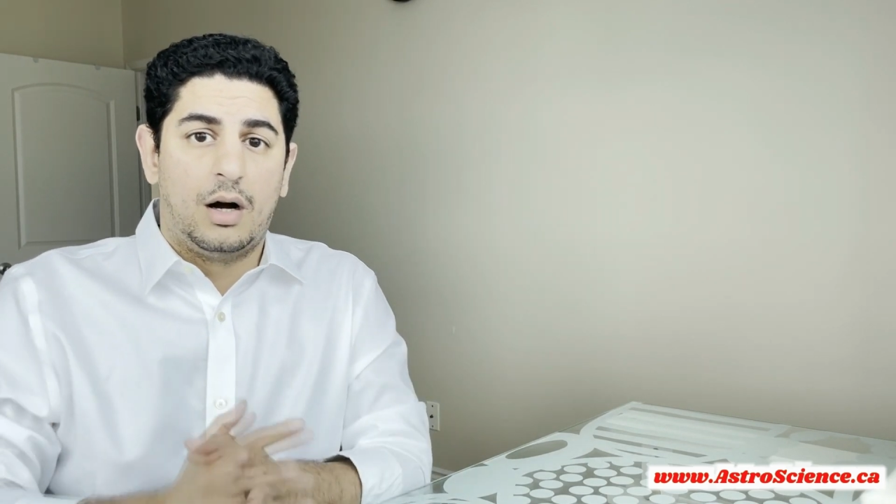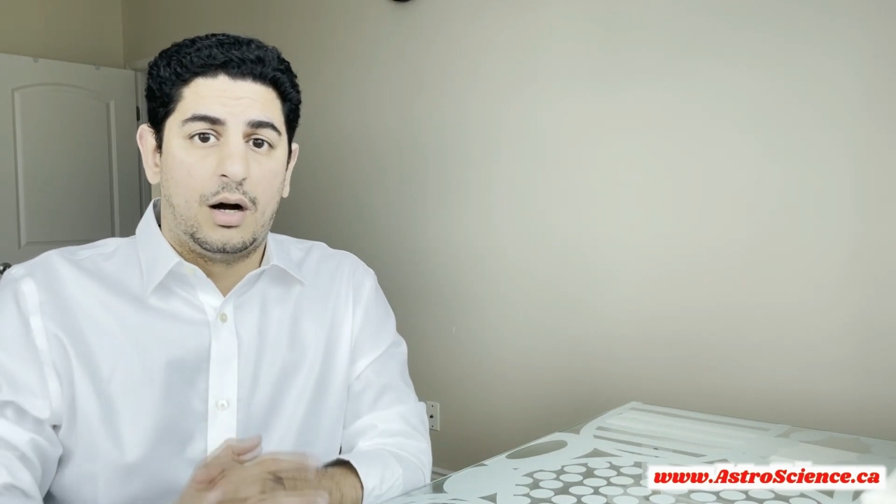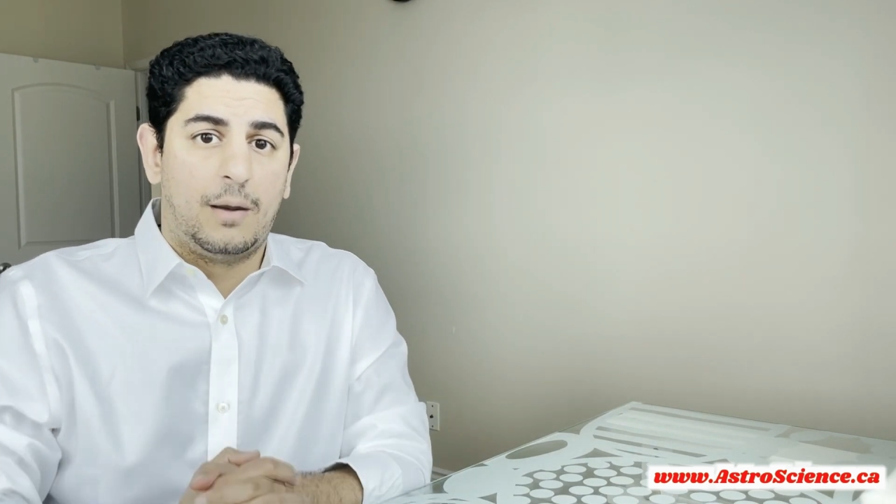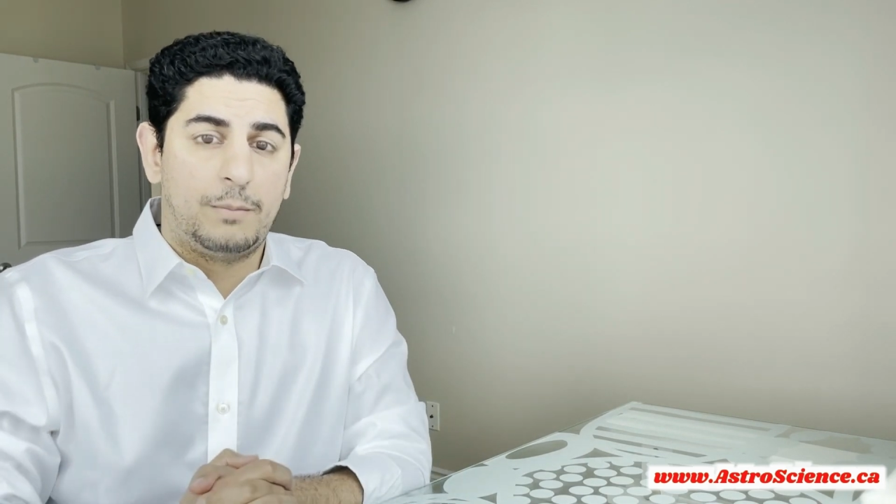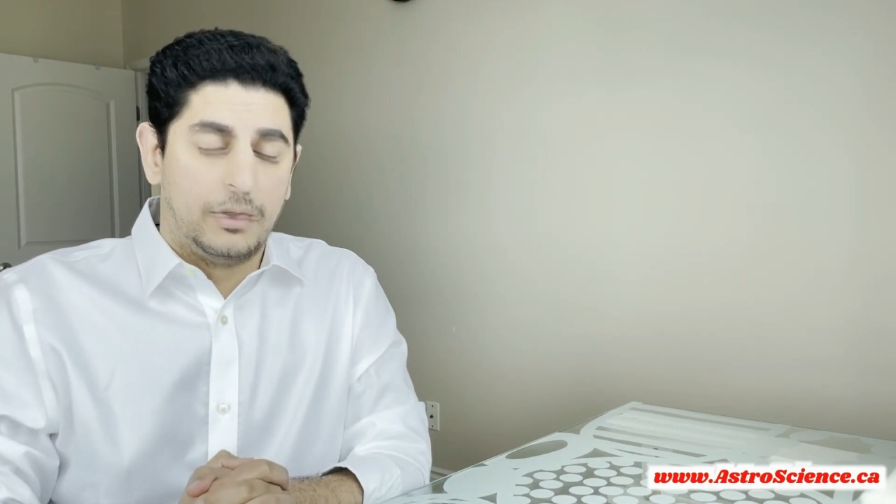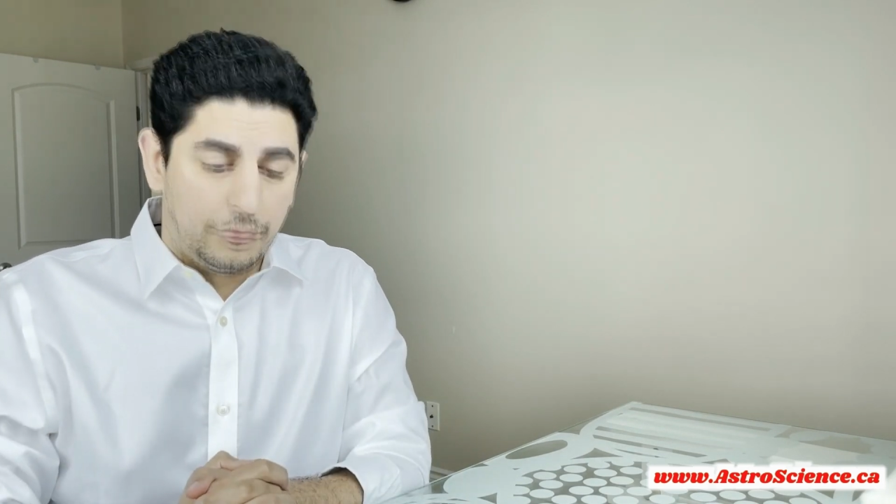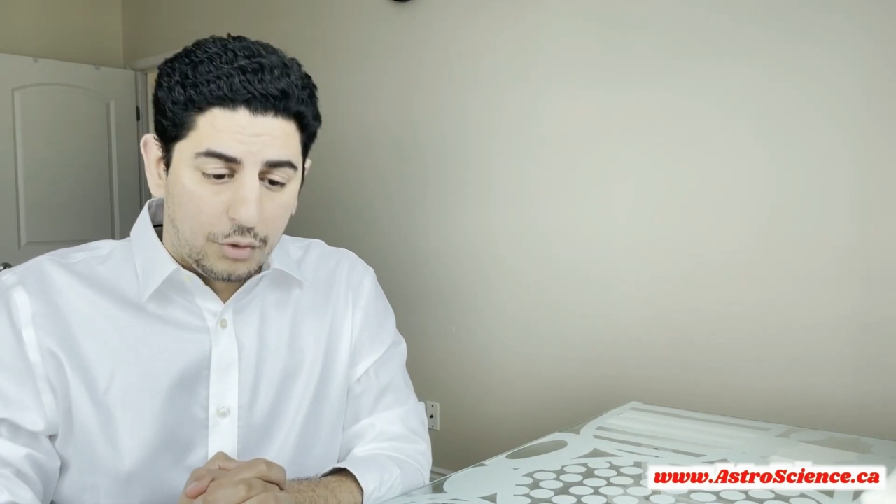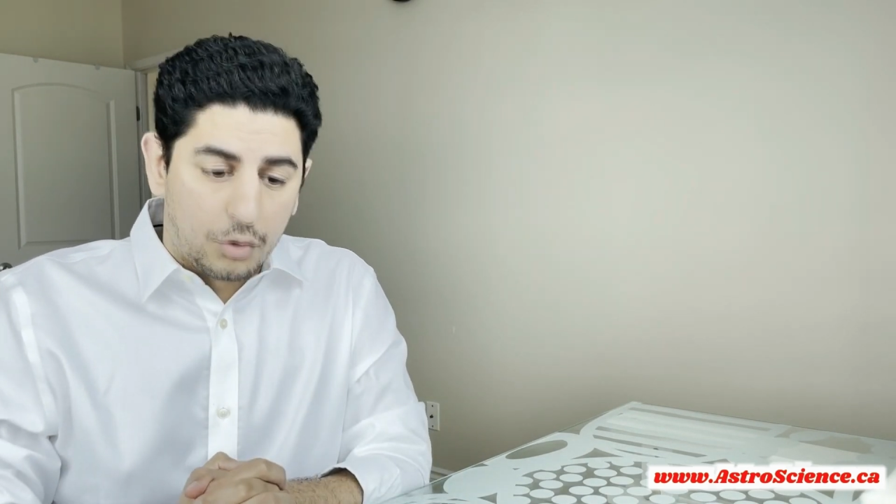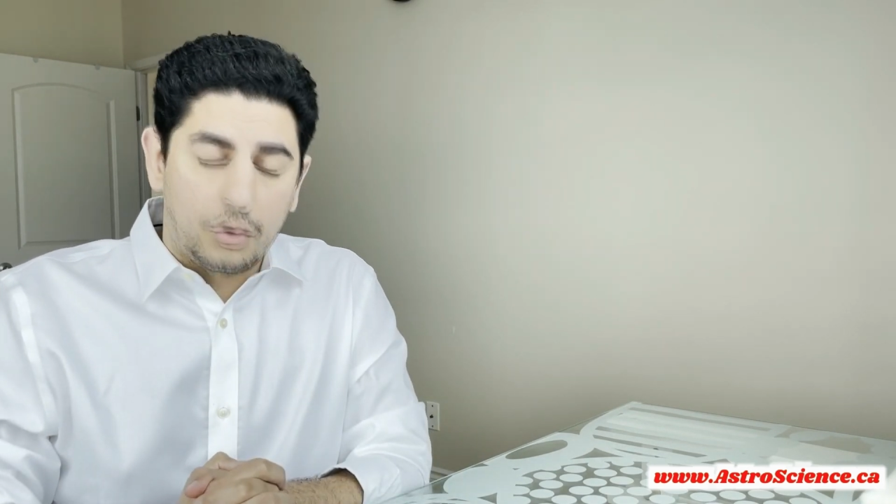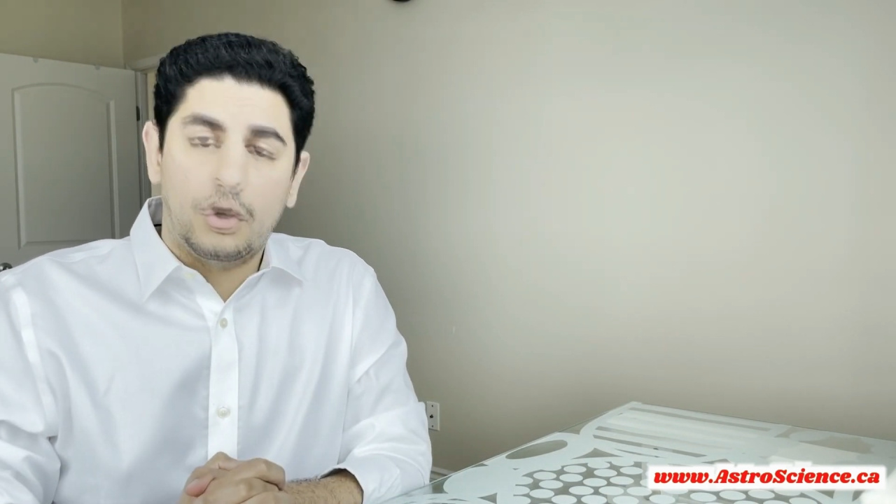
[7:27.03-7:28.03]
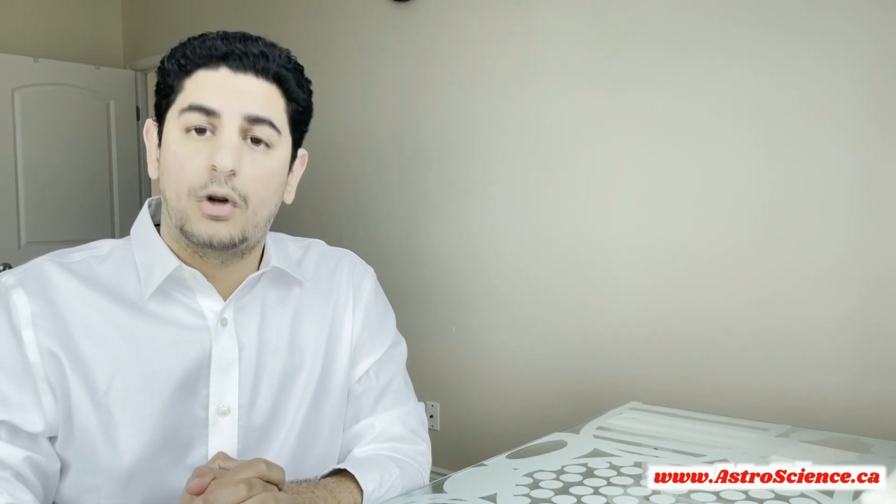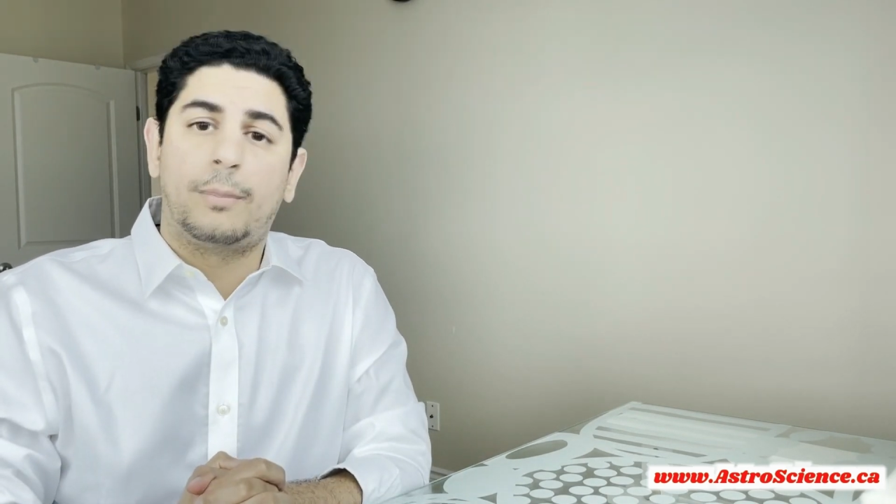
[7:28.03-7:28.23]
If you know your